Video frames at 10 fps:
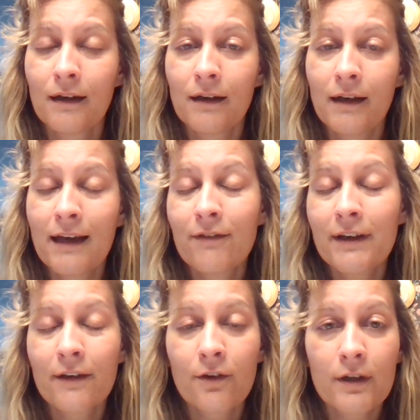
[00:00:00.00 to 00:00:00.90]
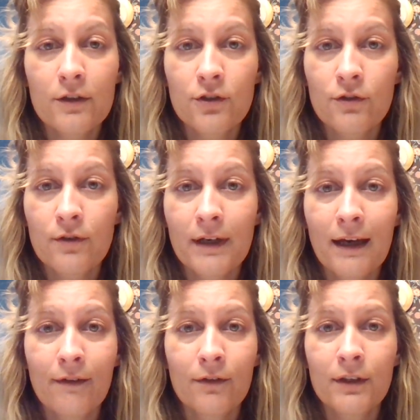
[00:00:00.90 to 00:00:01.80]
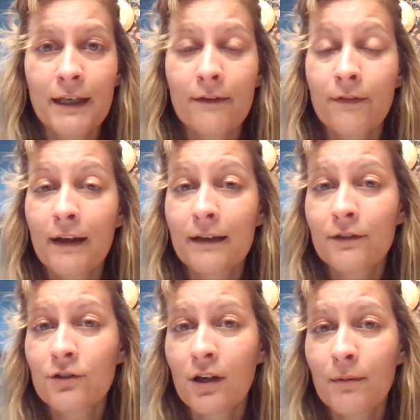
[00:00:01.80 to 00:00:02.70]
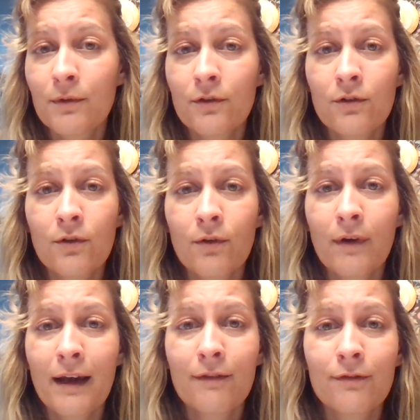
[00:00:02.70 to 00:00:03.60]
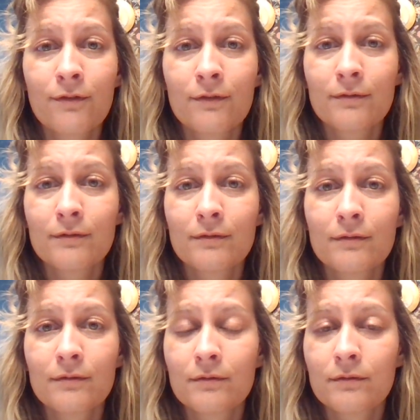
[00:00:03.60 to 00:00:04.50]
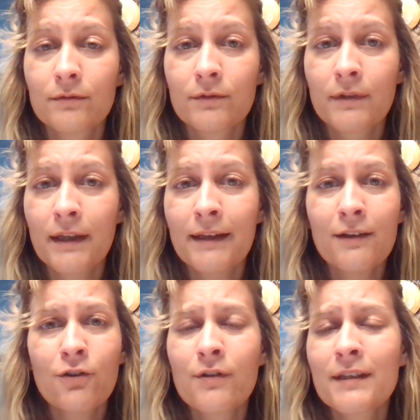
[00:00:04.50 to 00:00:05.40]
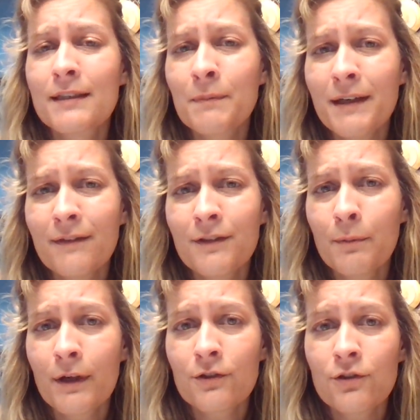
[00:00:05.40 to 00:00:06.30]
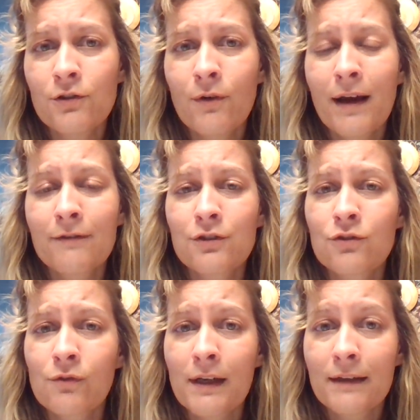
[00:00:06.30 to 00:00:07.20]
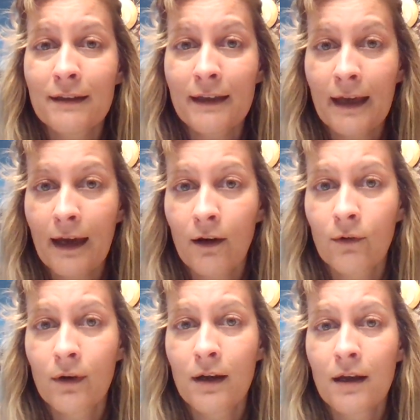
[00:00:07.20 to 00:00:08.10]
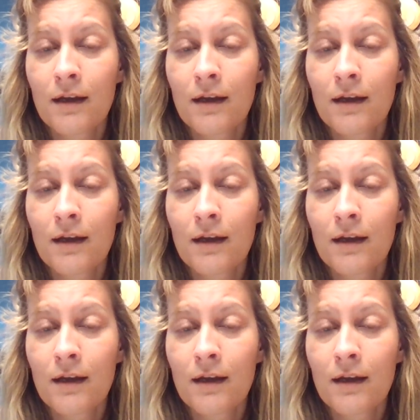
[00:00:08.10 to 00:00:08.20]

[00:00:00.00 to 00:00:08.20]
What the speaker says: every other issue you can have. You can't find a job. You don't have, and then you're in this pit of depression. You don't have strength to get out.